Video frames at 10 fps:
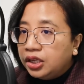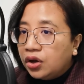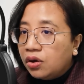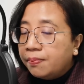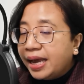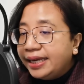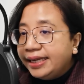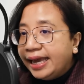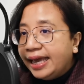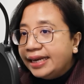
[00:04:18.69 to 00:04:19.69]
Your
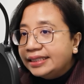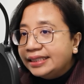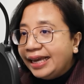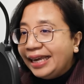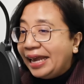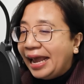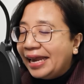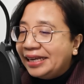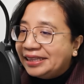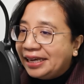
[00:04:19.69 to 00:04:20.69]
mind can take in
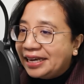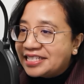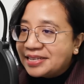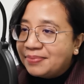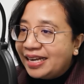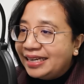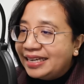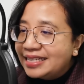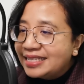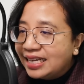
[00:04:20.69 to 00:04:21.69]
anything as
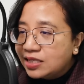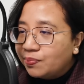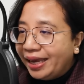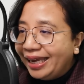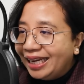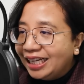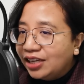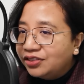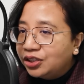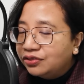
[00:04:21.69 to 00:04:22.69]
abundance as being in the
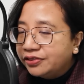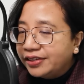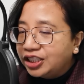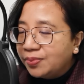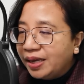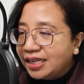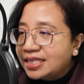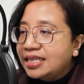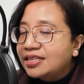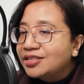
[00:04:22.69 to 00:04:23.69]
cover of a fashion
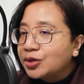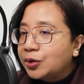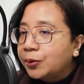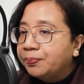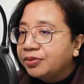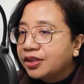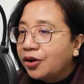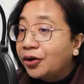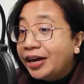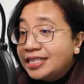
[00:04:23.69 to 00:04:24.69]
magazine,
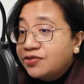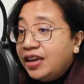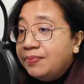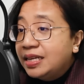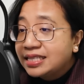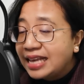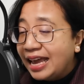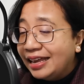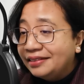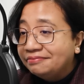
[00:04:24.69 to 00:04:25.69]
or as famous
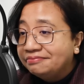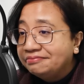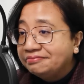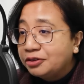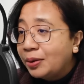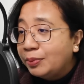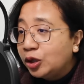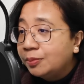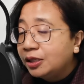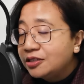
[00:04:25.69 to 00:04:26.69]
and
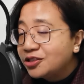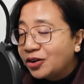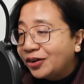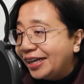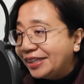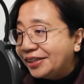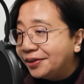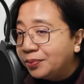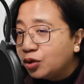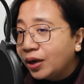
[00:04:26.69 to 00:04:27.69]
reputable songwriter.
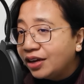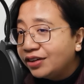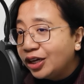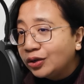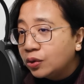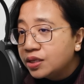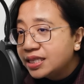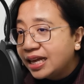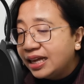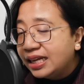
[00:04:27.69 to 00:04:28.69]
Whatever your
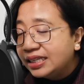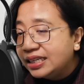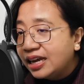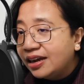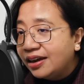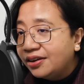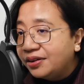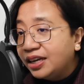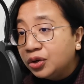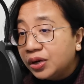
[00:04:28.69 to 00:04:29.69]
goals are, there
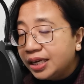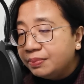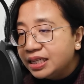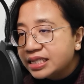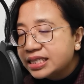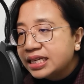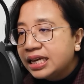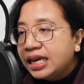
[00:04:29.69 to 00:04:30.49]
are no limits.